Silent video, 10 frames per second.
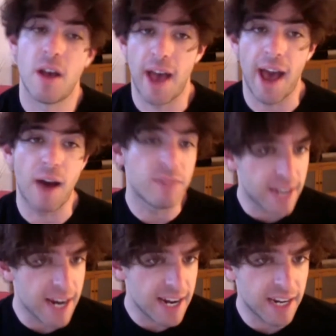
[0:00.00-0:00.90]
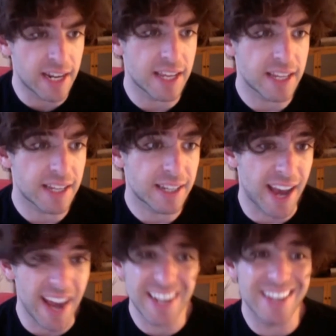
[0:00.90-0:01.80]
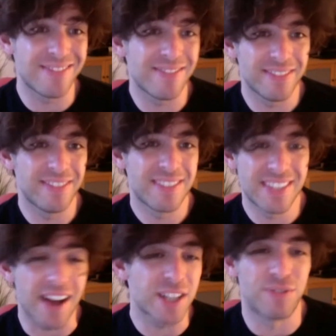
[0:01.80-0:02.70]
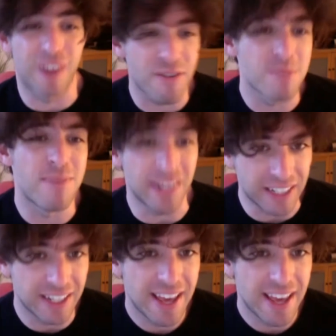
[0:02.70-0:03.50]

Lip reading: how dating kind of sucks for everybody